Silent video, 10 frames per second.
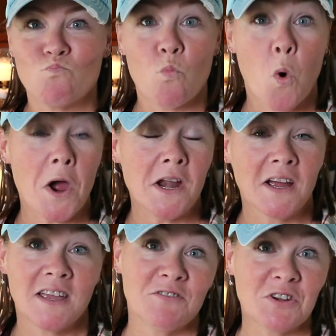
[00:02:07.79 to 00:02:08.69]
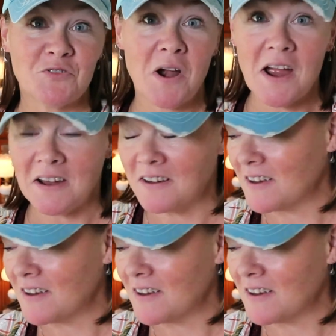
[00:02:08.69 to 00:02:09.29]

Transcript: why not give it a try?